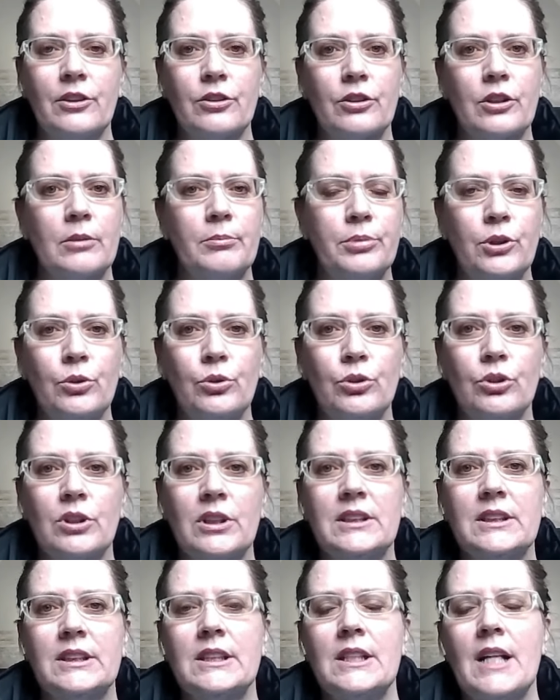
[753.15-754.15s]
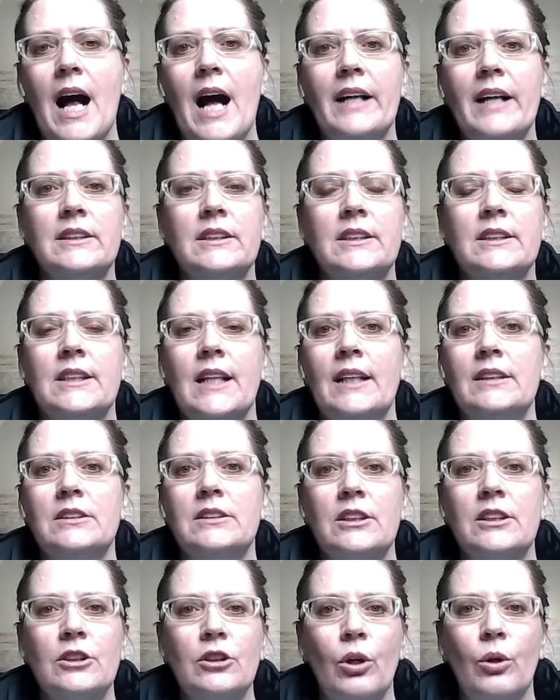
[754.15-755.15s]
computer is not set
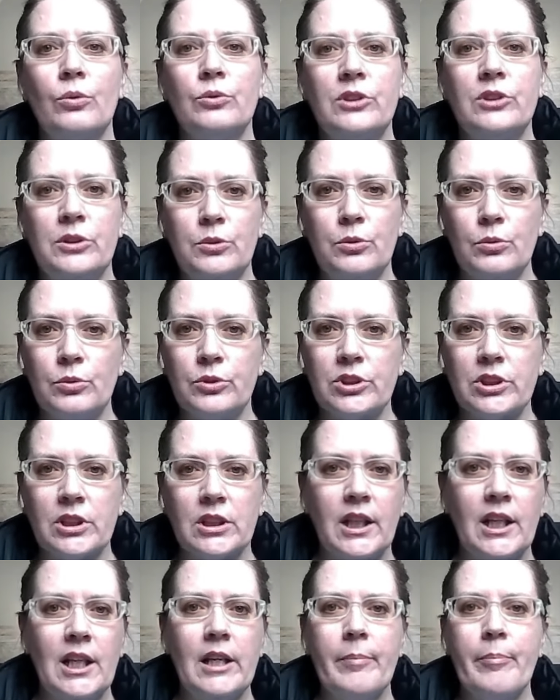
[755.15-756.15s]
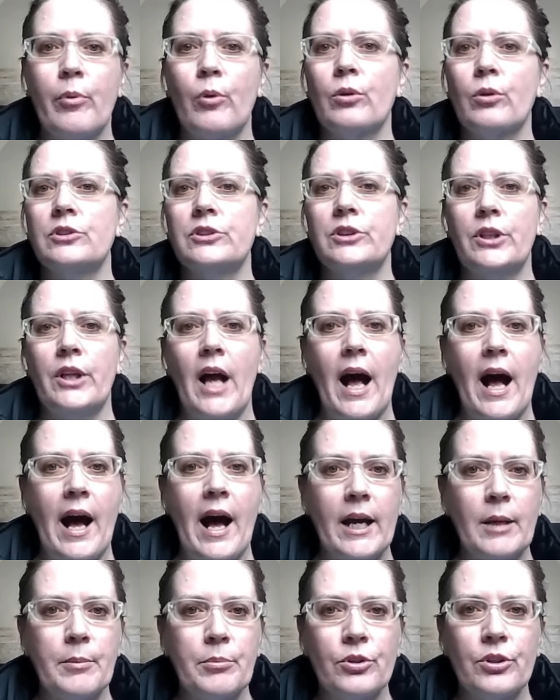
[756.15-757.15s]
to go to sleep or to
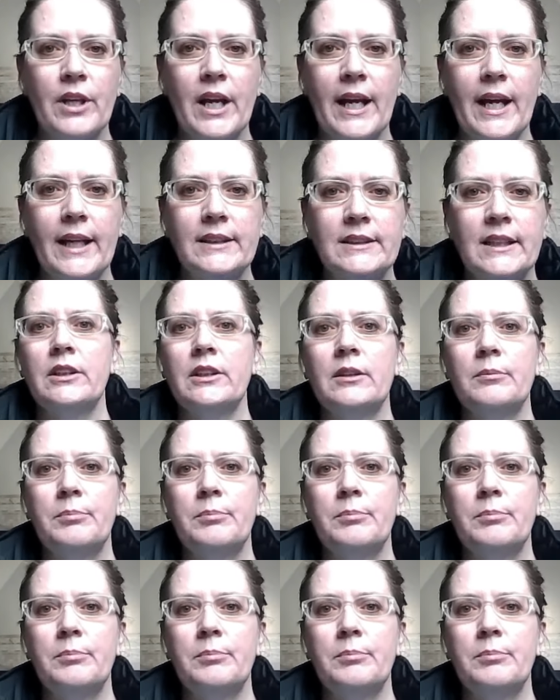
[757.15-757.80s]
hibernate,